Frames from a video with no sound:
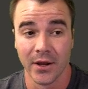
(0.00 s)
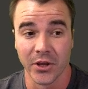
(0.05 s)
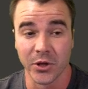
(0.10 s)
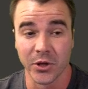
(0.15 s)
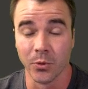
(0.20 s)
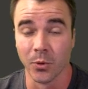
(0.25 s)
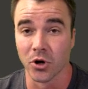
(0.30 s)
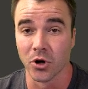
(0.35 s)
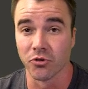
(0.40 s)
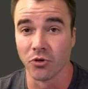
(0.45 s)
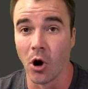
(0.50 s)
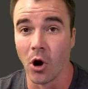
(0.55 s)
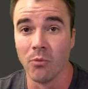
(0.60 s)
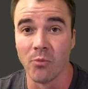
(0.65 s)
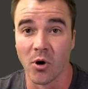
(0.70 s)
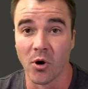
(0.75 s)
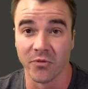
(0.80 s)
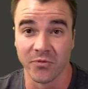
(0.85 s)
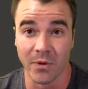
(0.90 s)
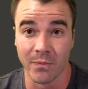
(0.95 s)
You will grow
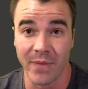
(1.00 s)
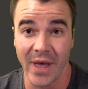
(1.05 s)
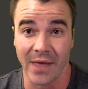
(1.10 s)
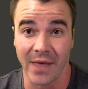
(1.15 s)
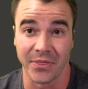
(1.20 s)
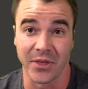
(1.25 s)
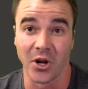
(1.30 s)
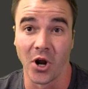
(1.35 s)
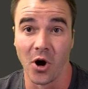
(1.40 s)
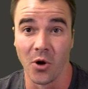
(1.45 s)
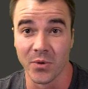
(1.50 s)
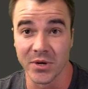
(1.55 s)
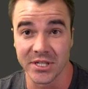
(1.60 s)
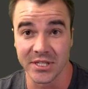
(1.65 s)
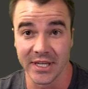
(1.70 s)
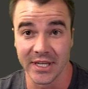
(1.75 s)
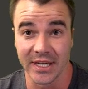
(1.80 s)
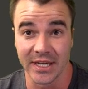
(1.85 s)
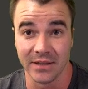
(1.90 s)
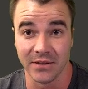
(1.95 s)
more from that than always
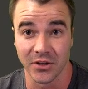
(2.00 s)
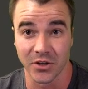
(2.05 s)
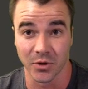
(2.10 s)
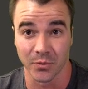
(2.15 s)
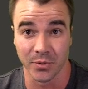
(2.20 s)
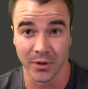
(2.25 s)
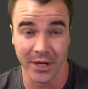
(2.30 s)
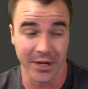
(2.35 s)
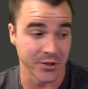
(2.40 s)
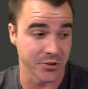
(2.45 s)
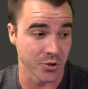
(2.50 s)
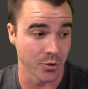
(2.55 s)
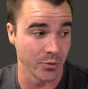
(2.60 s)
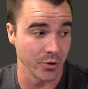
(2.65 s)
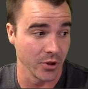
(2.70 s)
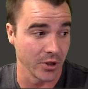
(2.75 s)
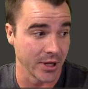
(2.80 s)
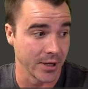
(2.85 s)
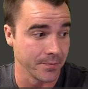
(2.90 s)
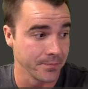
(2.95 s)
thinking that your plans are
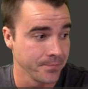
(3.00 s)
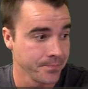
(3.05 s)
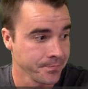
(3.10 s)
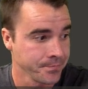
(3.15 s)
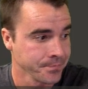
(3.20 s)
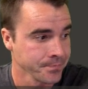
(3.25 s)
brilliant.